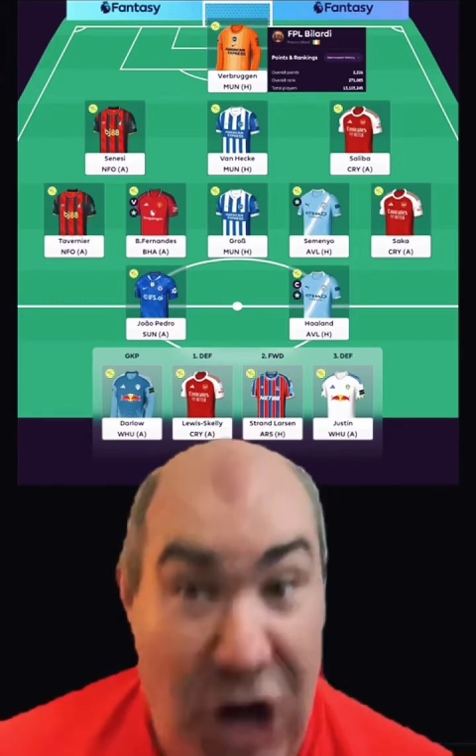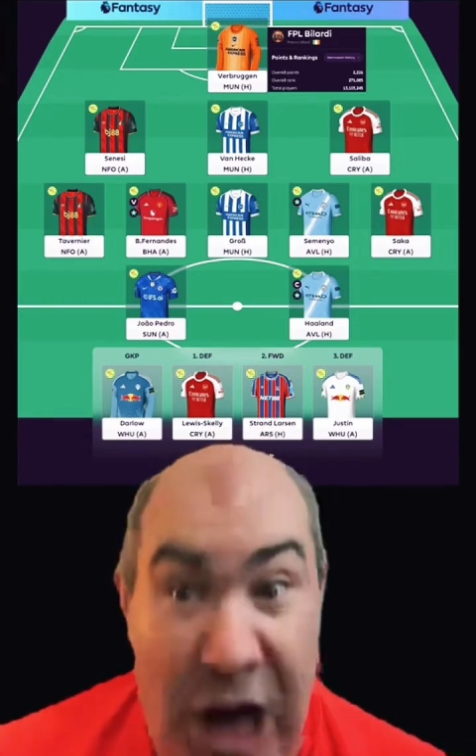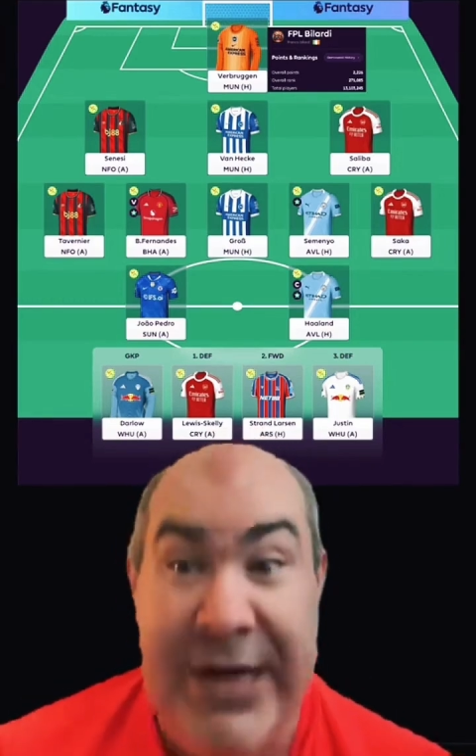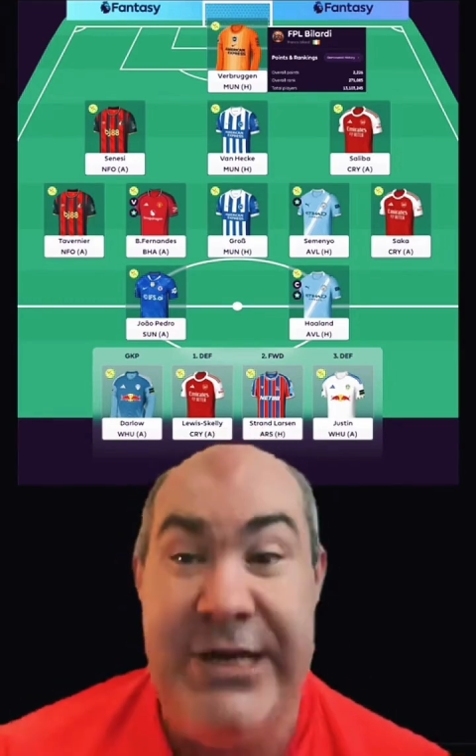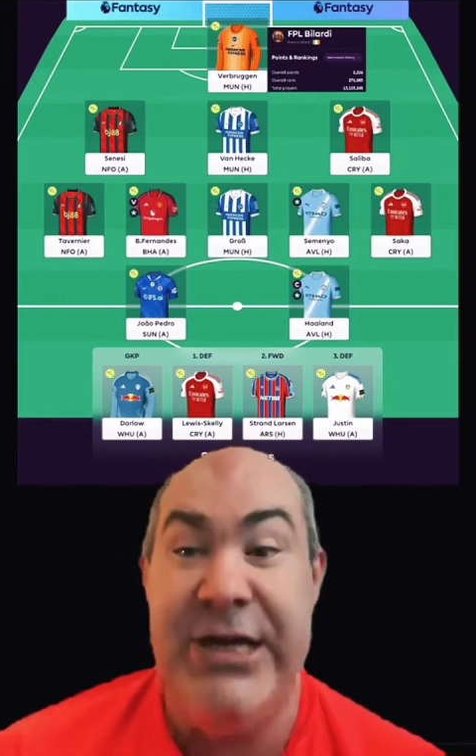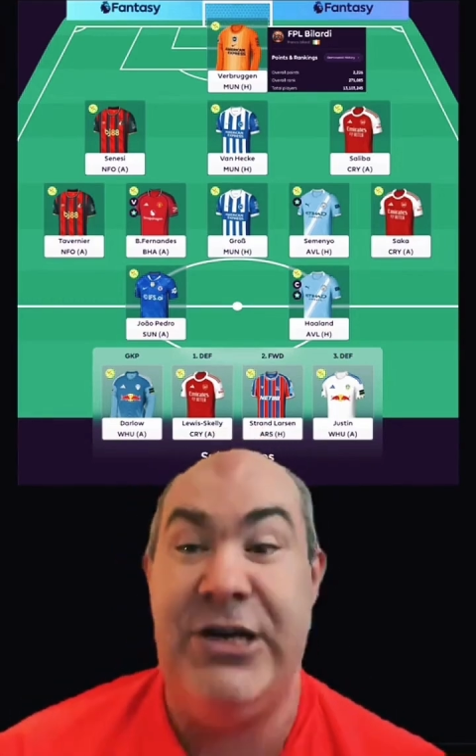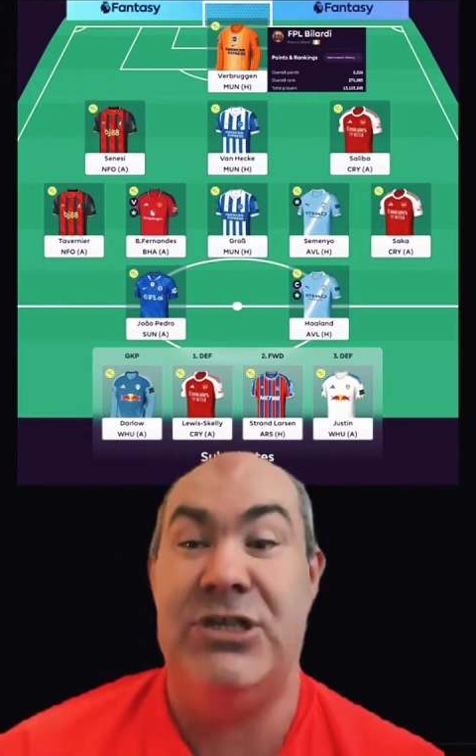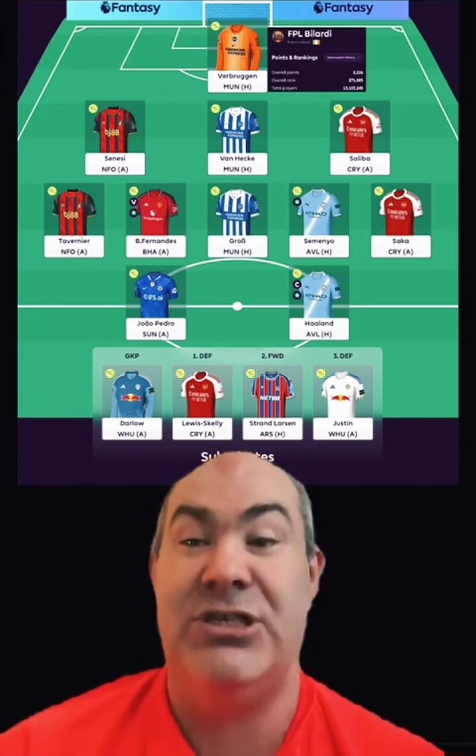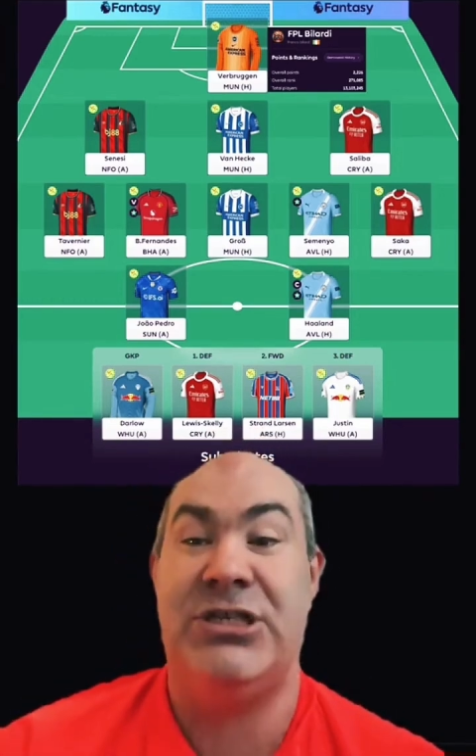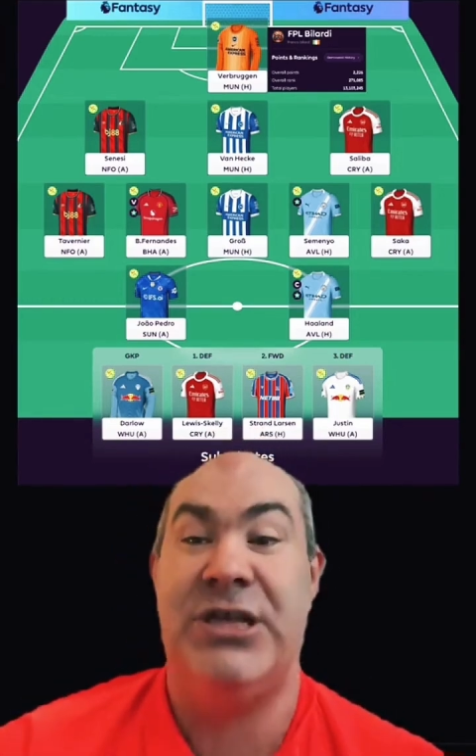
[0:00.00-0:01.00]
9
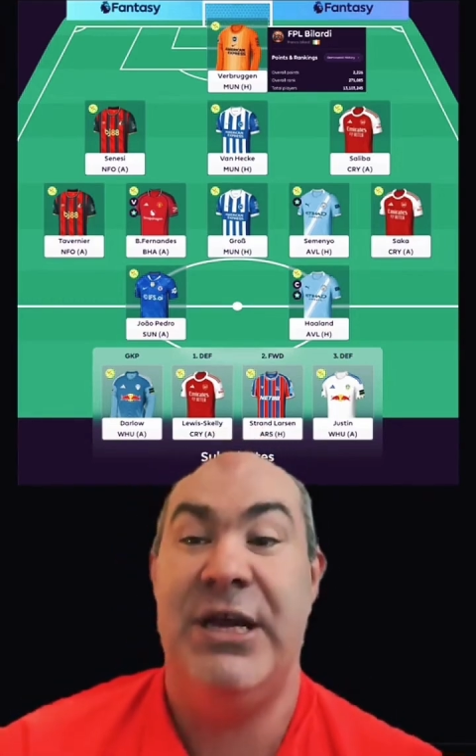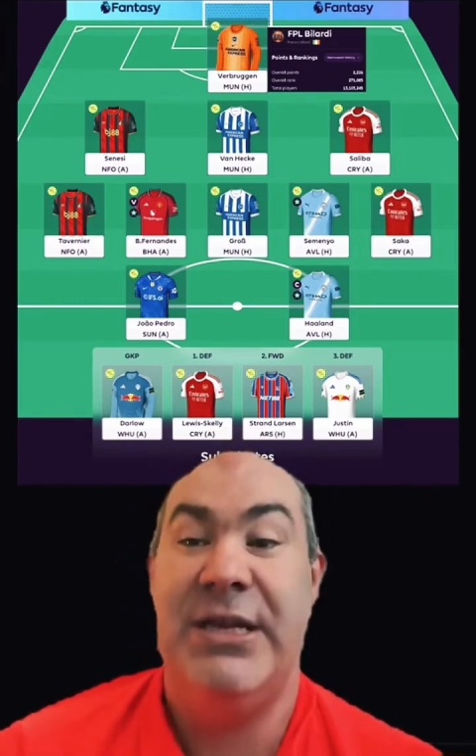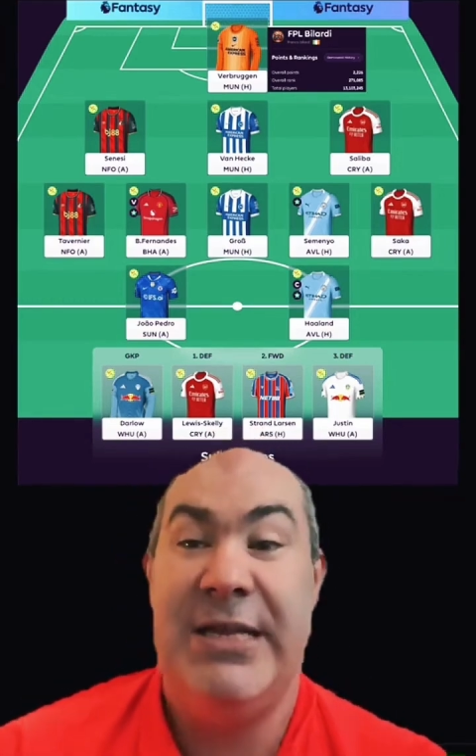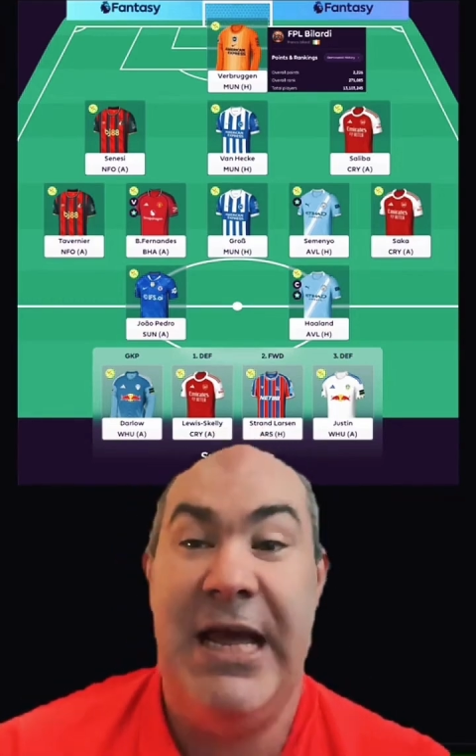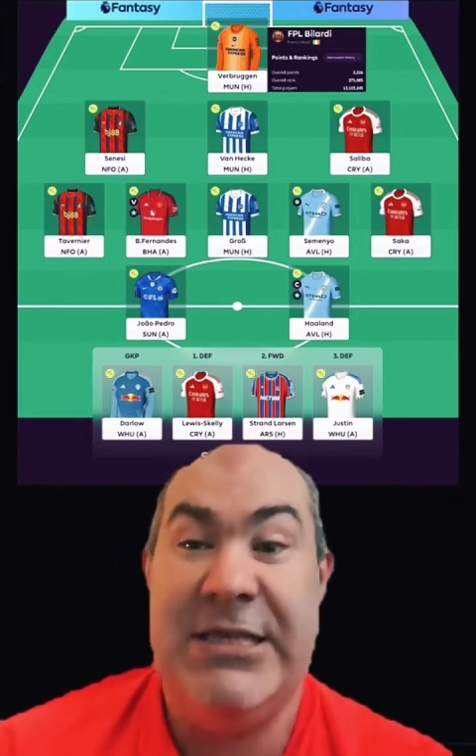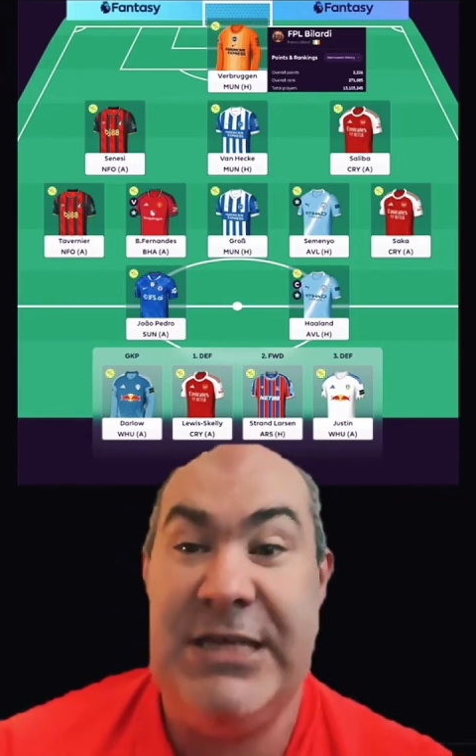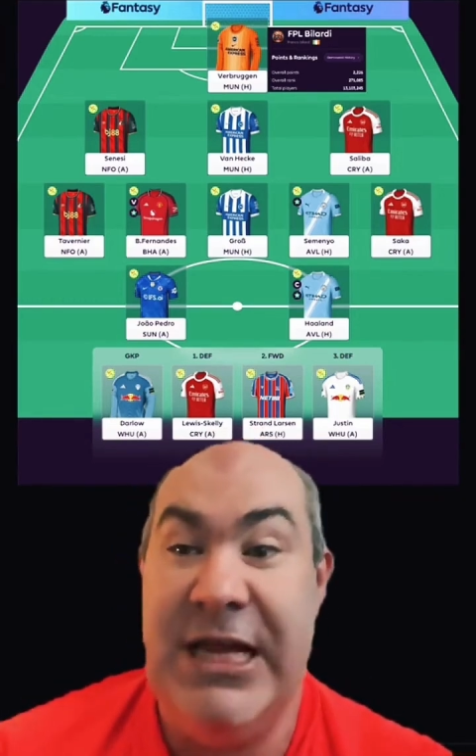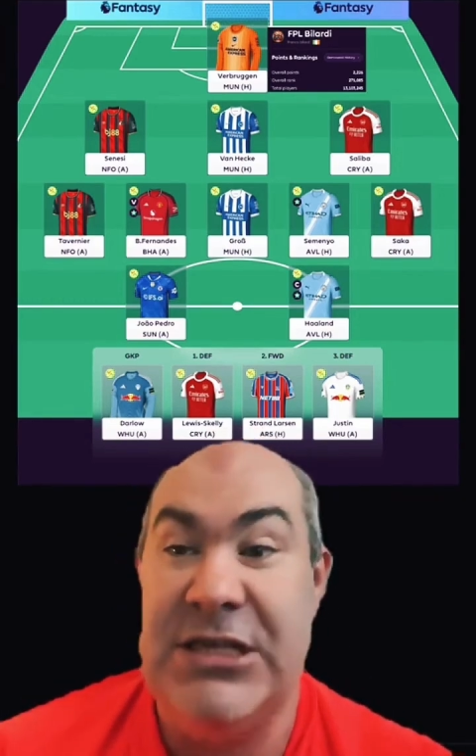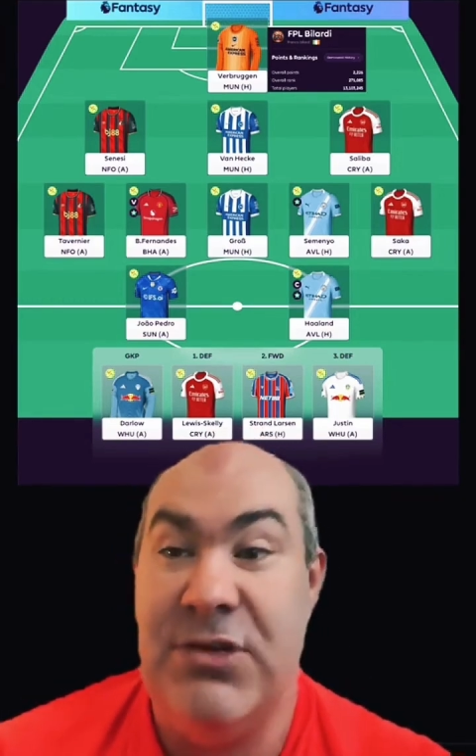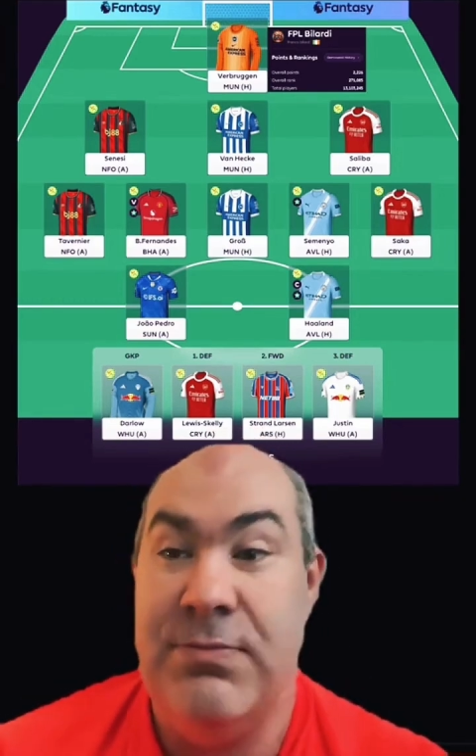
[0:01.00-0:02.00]
years next
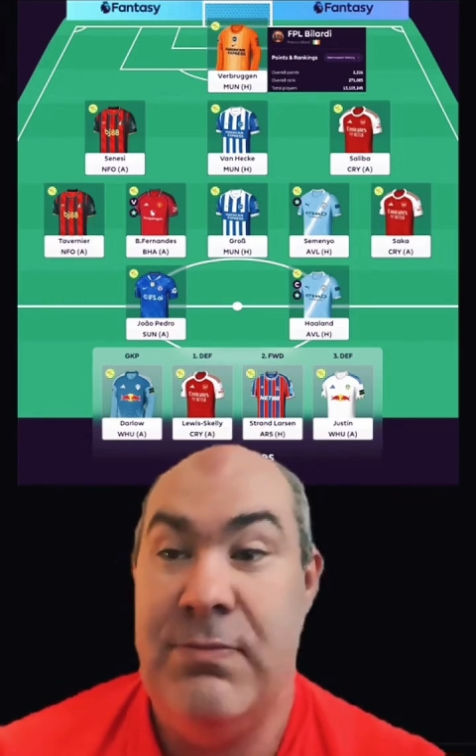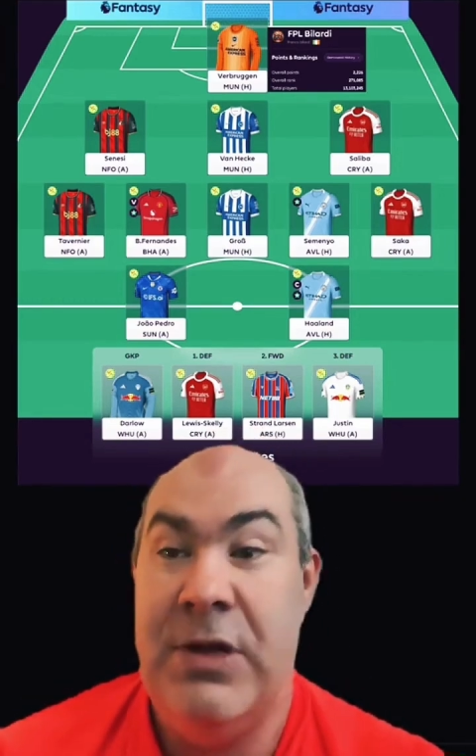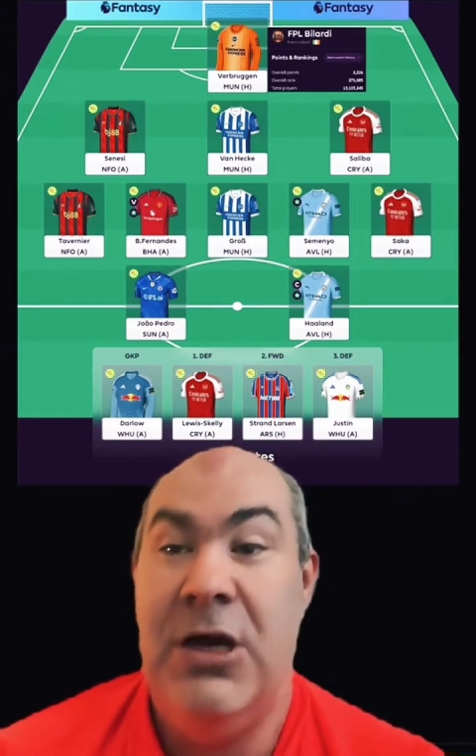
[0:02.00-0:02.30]
season.